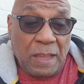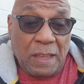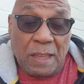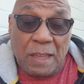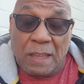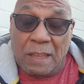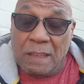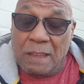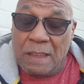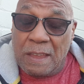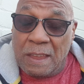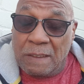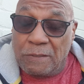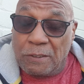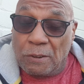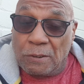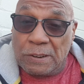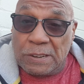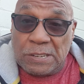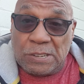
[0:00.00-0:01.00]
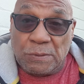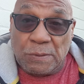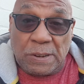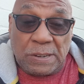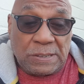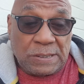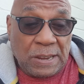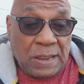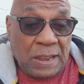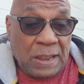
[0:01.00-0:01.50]
avionics
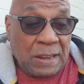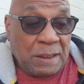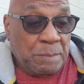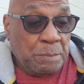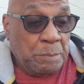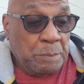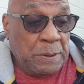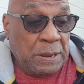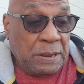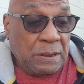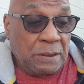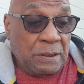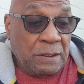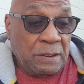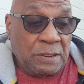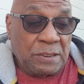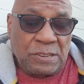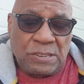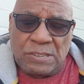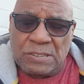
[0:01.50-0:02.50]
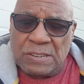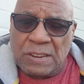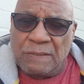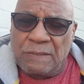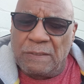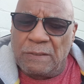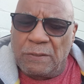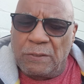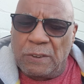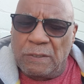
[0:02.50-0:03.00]
suite, and bigger
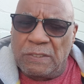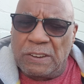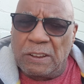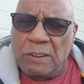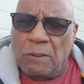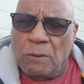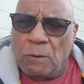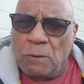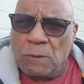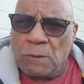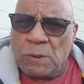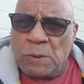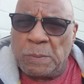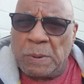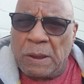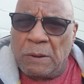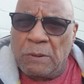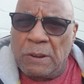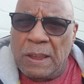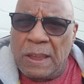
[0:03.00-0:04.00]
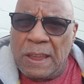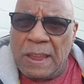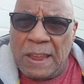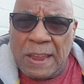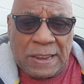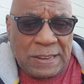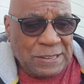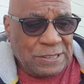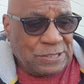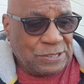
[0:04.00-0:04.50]
750 horsepower
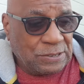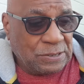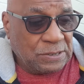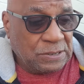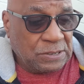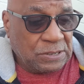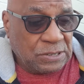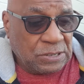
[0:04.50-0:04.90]
engines.